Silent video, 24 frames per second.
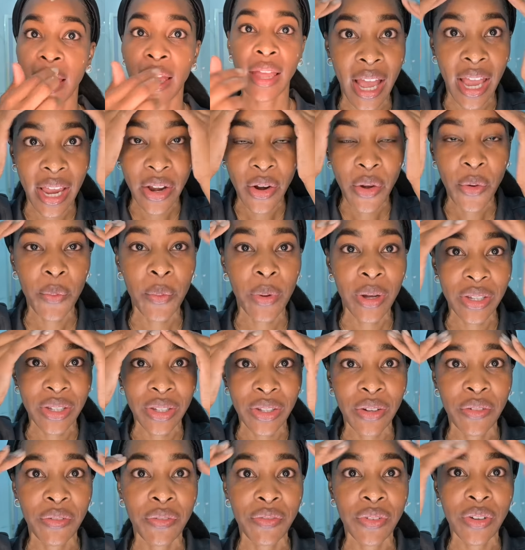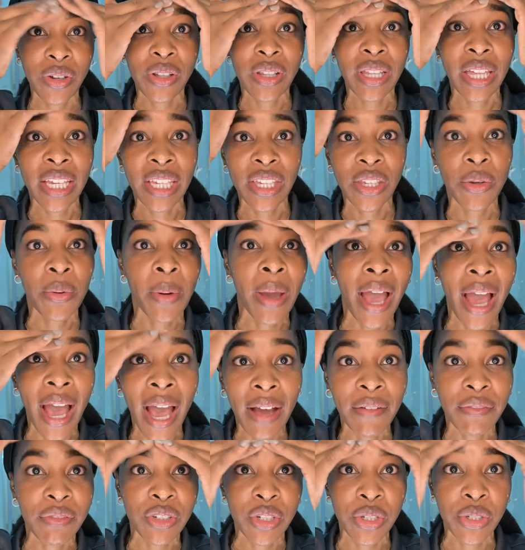I don't want you to feel like you
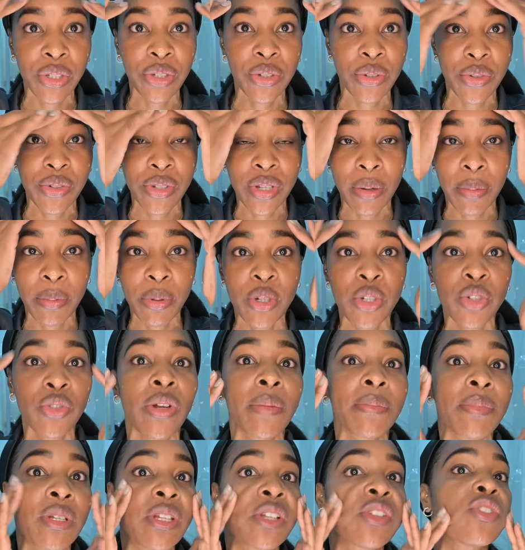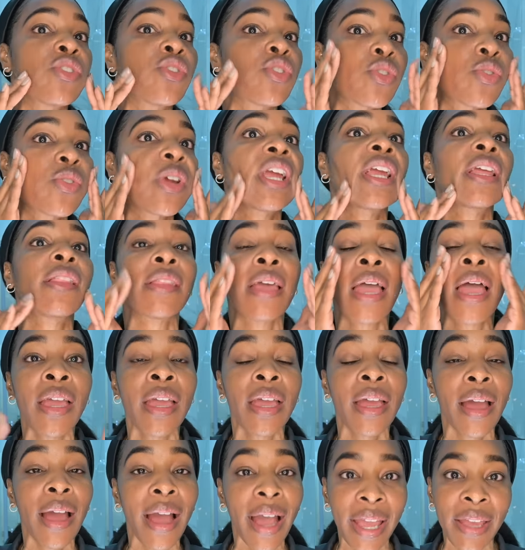have to use a prescription strength.
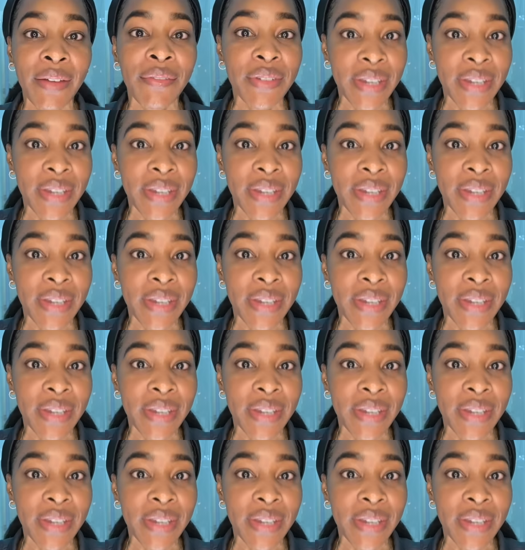I have